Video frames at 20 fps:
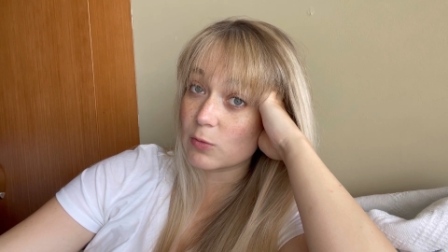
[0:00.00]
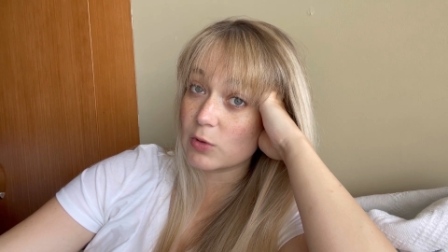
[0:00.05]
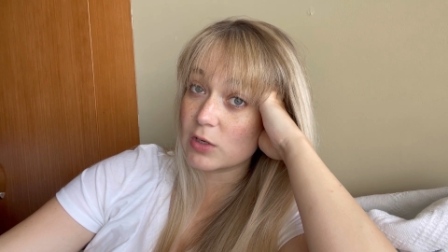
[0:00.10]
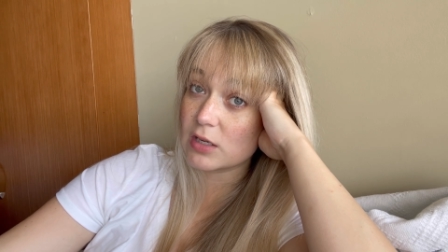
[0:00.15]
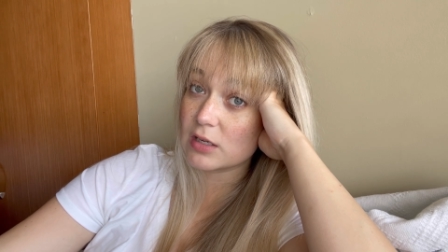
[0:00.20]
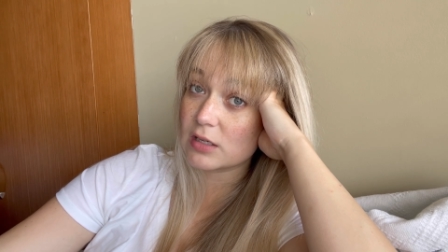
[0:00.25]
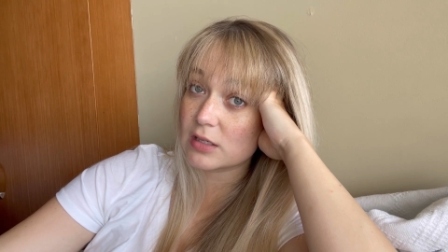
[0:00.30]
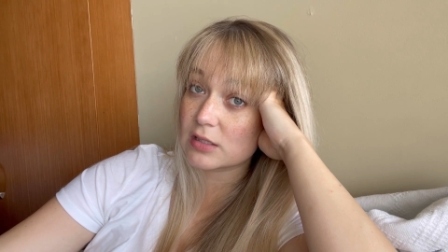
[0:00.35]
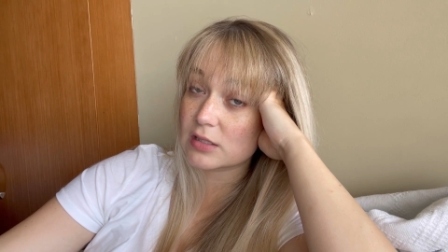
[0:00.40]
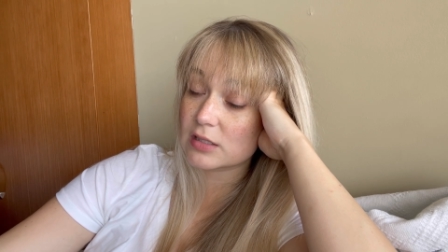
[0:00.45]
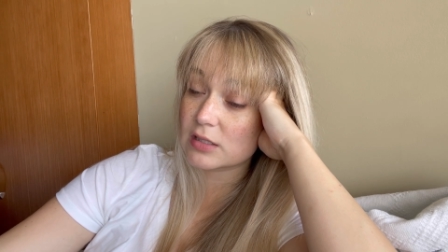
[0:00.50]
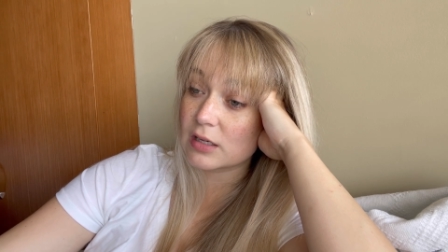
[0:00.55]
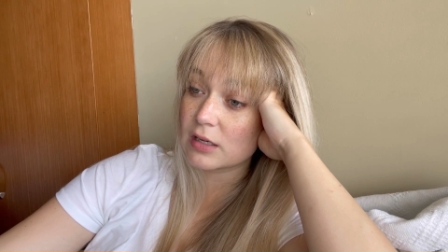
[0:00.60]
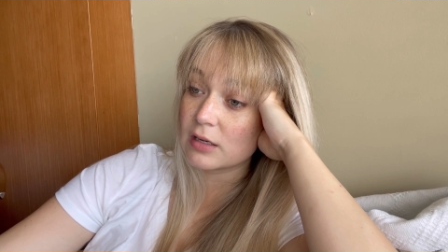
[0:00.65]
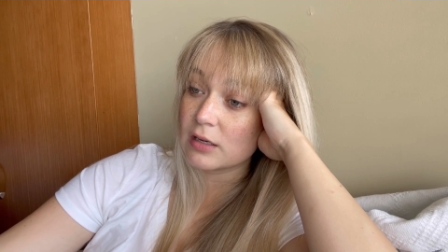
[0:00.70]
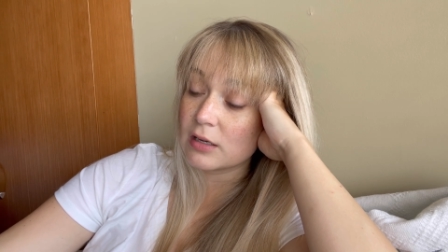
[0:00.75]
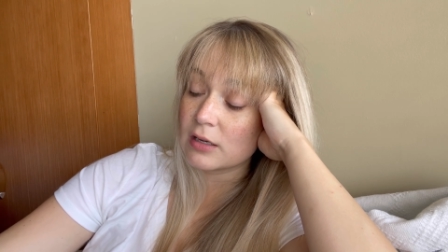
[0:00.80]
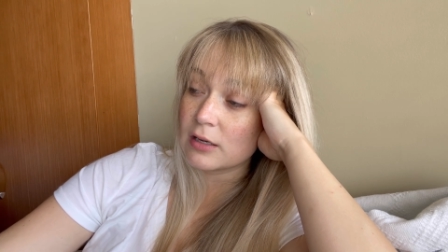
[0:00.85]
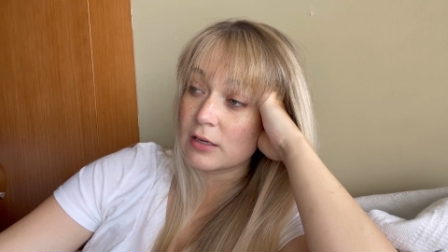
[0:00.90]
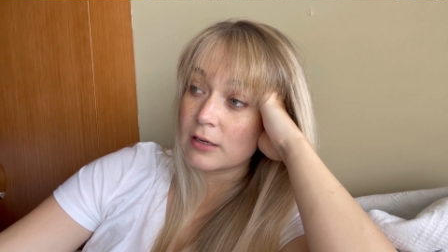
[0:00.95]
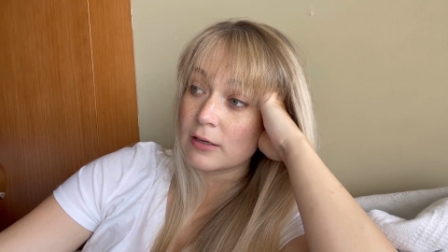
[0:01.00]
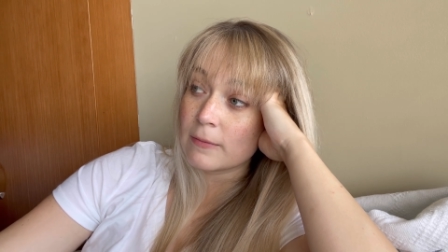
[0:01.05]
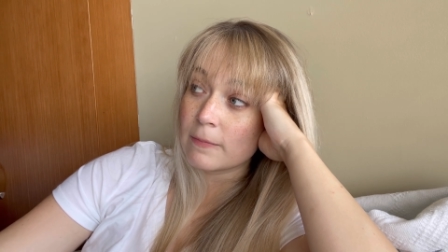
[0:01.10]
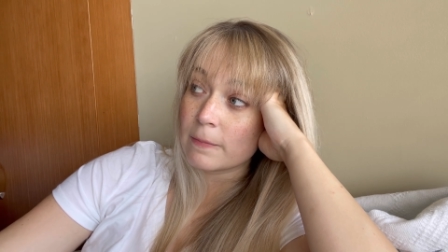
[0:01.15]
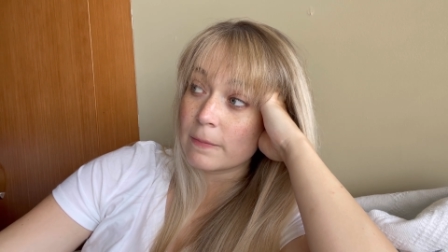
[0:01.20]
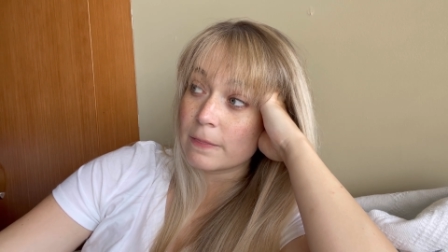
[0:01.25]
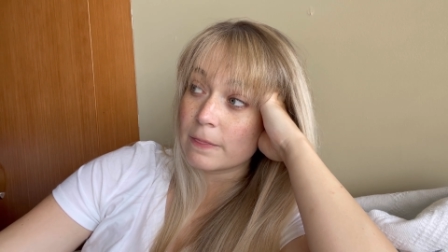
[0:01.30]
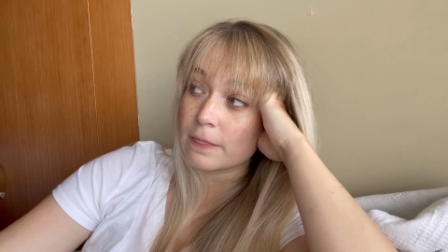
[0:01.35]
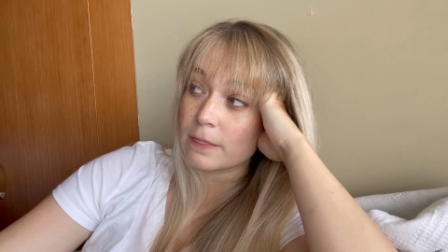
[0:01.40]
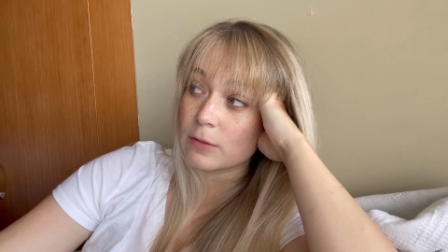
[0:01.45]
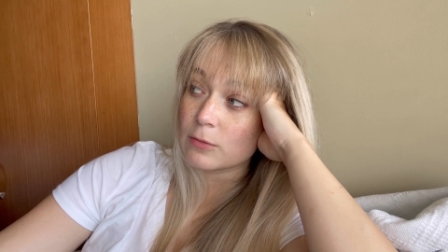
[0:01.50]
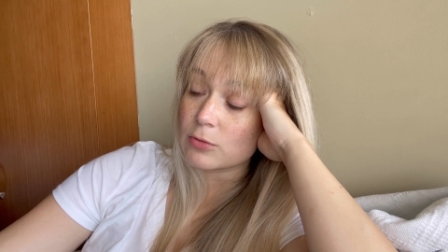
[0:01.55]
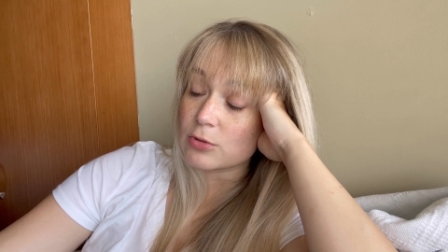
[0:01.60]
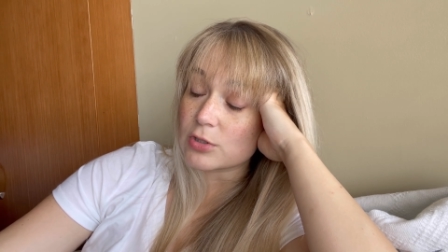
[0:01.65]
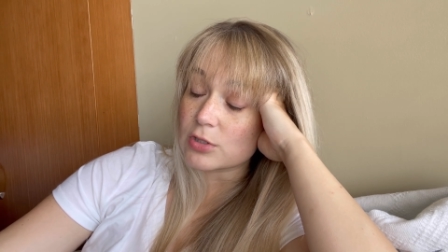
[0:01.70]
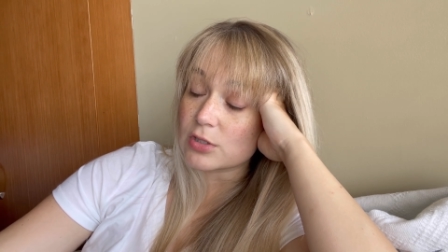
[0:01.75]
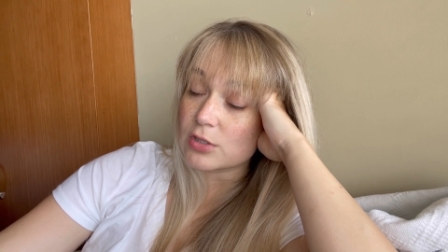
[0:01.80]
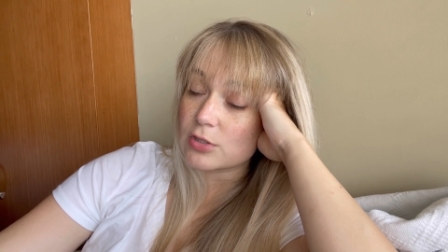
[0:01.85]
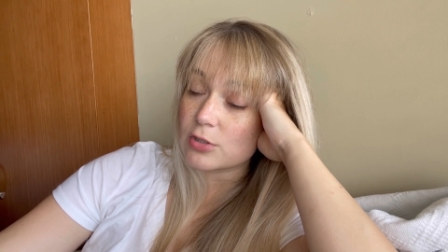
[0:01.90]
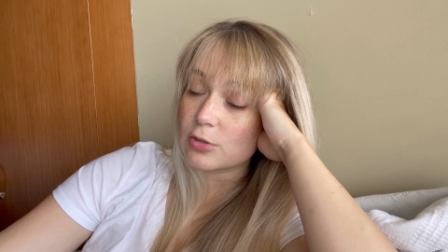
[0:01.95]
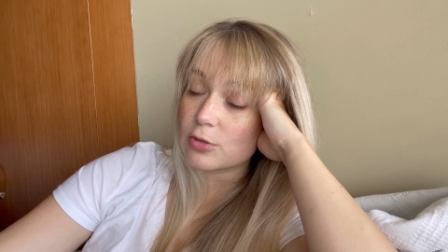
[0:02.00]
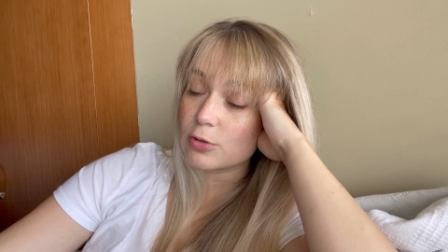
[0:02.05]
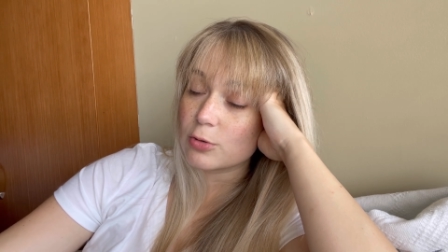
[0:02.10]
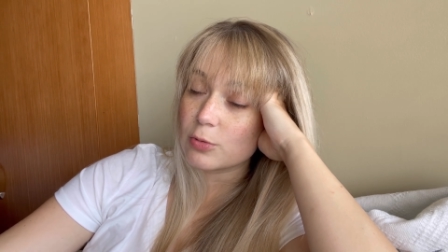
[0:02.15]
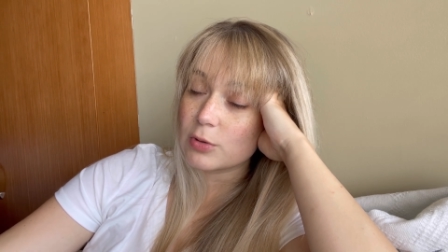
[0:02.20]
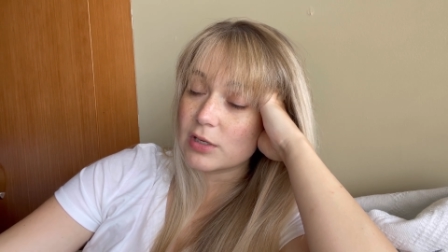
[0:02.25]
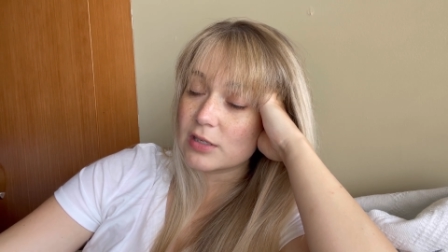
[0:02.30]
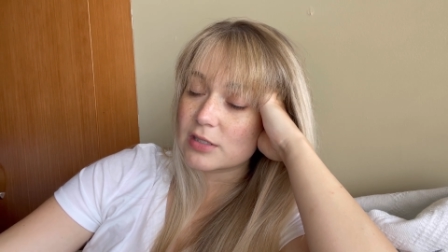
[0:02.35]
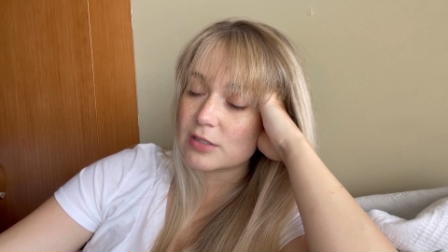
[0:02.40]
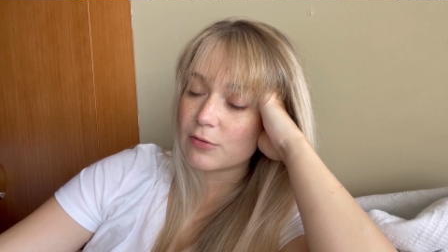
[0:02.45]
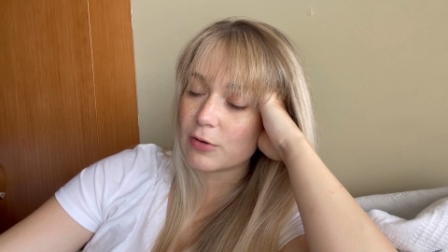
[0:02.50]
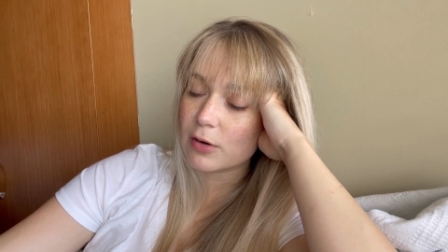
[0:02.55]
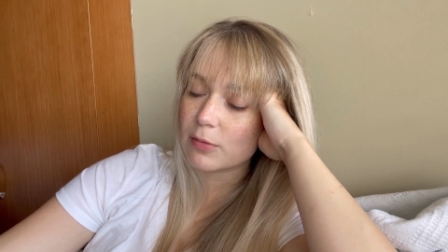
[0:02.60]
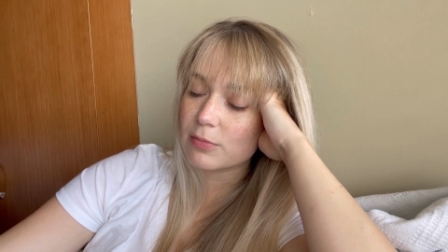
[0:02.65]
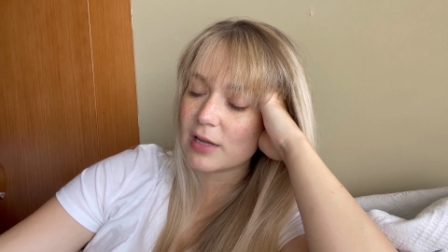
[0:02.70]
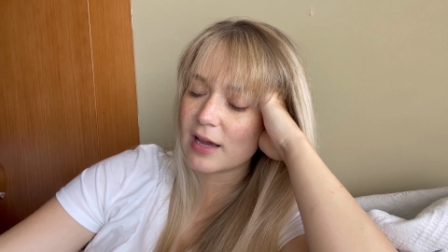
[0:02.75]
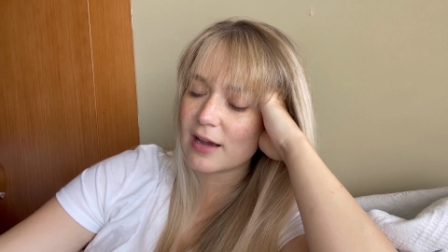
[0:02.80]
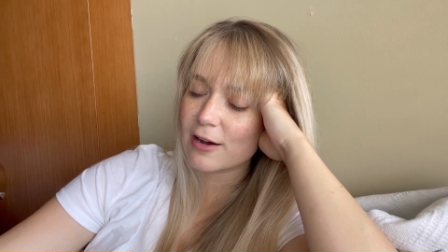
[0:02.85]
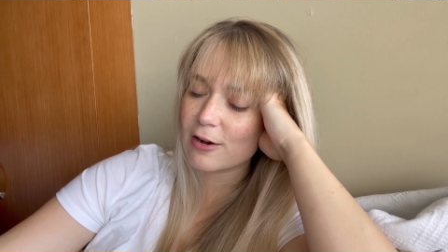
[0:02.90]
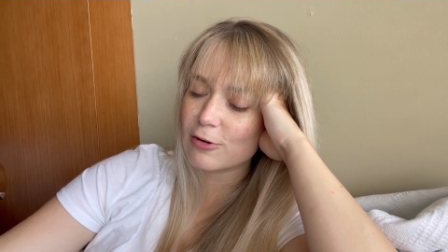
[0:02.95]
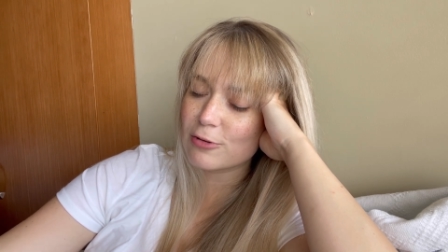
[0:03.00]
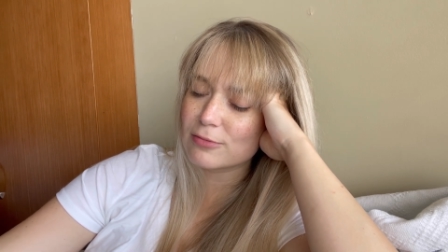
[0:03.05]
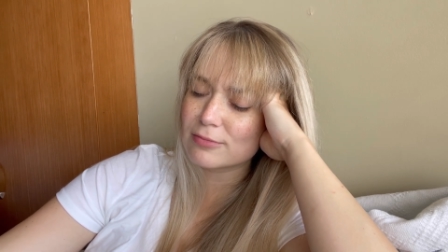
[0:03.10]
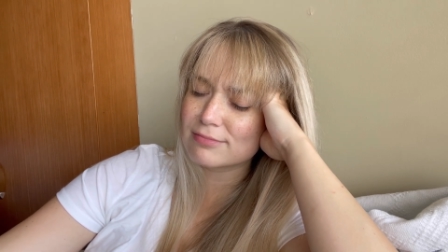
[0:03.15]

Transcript: weeks, which is 2 weeks from now.